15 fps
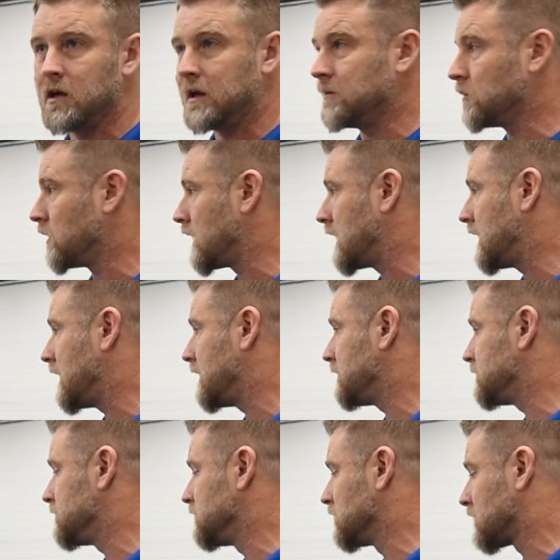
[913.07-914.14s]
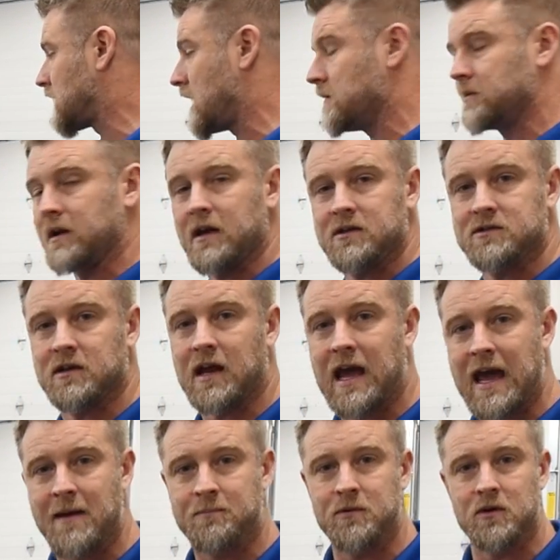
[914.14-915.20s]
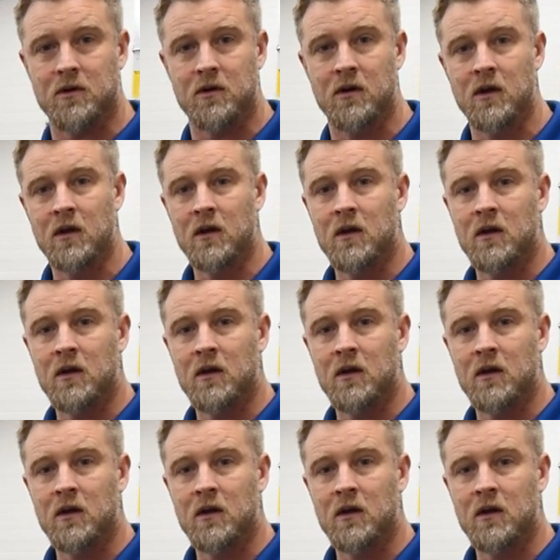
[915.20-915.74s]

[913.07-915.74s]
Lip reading: and will have your combination happier,